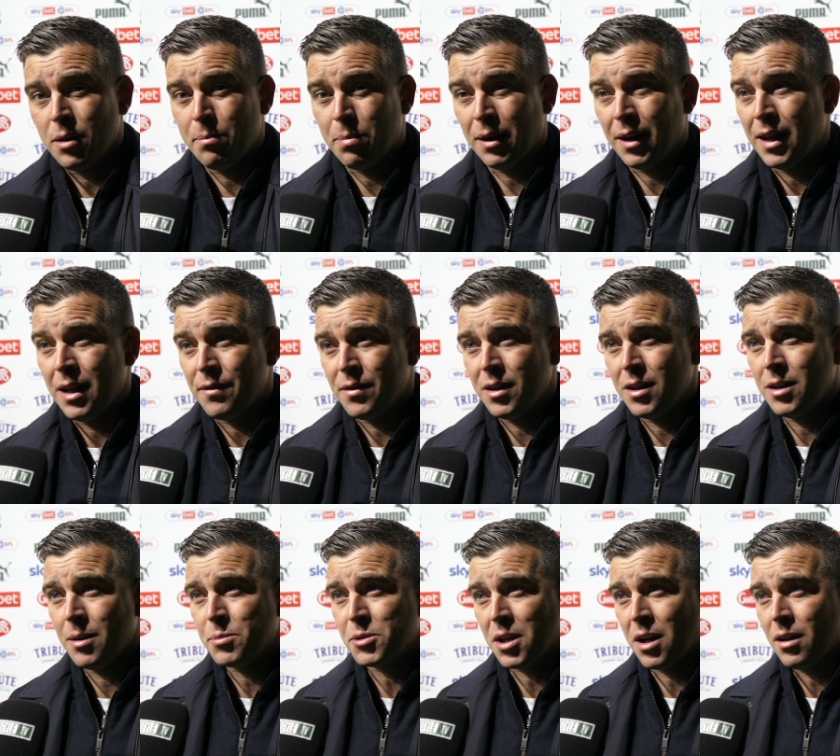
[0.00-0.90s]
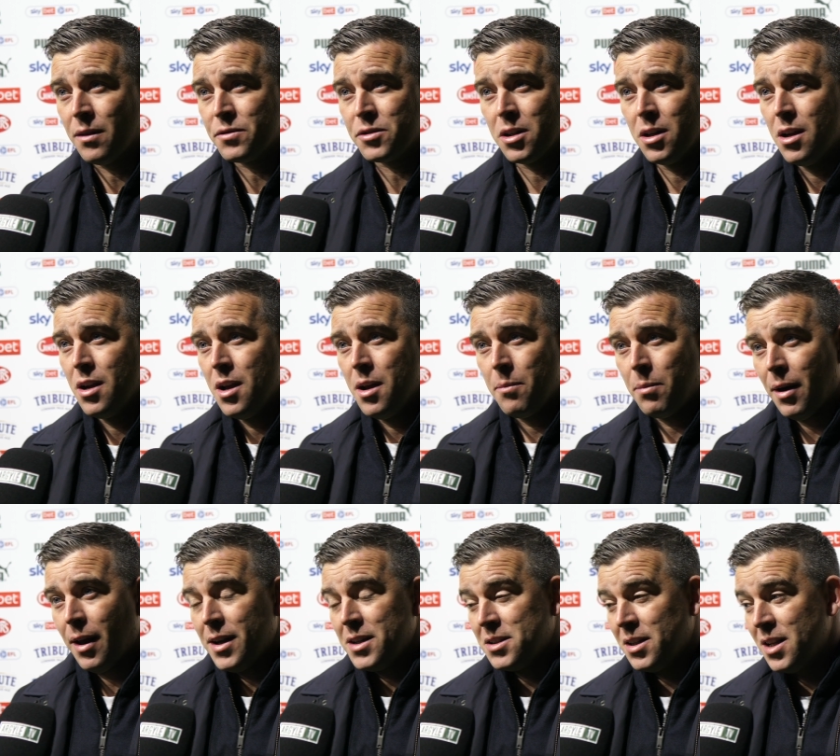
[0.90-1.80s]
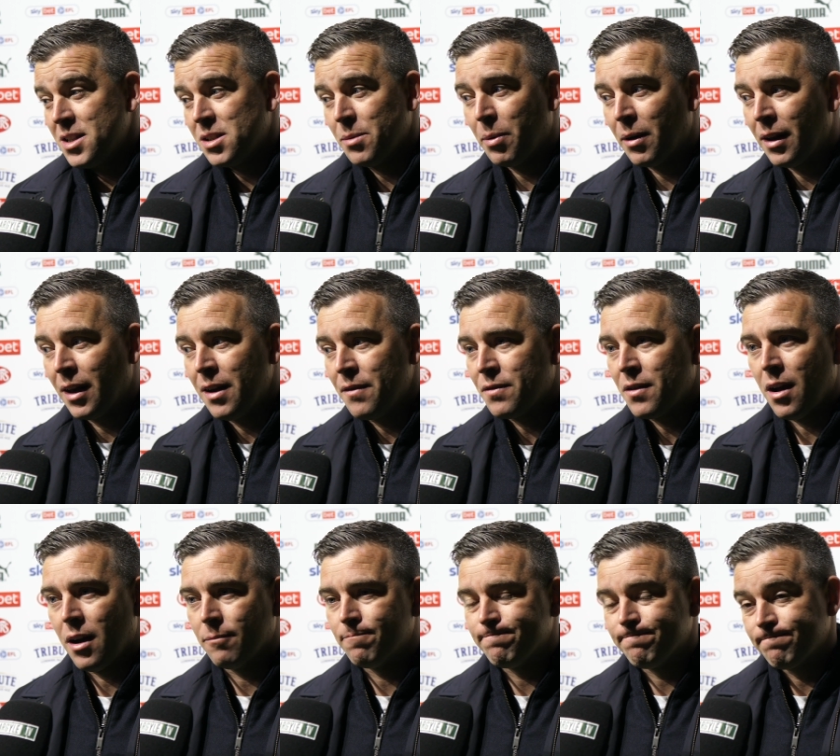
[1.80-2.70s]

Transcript: believing in themselves. Players need to believe that